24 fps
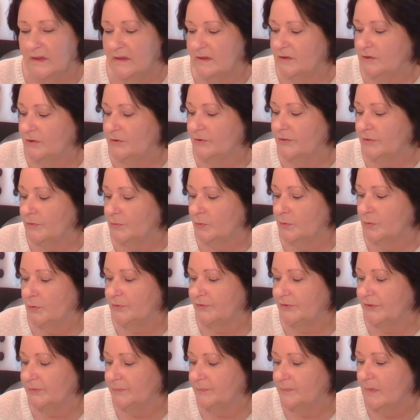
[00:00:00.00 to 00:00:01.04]
that you
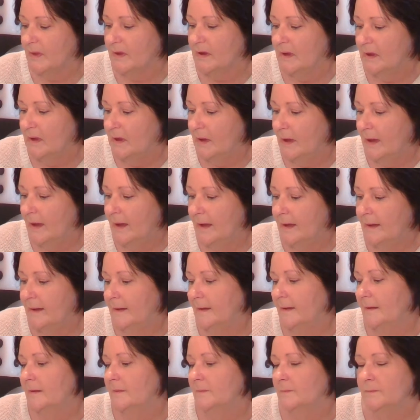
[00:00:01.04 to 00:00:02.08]
thought
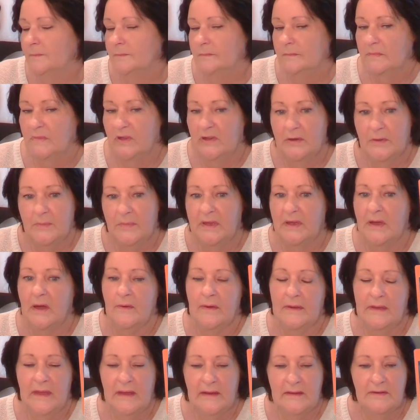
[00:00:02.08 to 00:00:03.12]
you could be
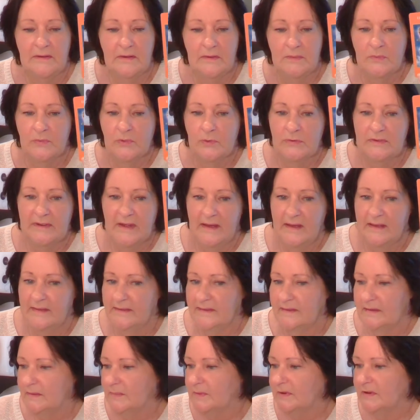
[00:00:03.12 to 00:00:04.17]
going out on more
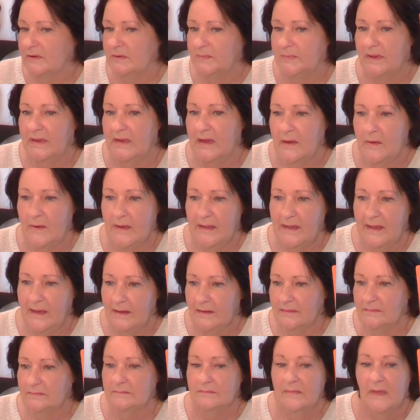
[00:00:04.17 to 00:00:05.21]
dates, you could be going
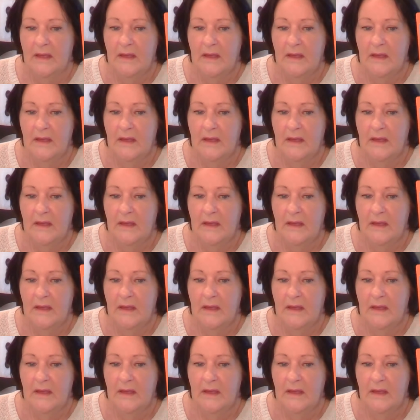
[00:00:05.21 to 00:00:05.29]
out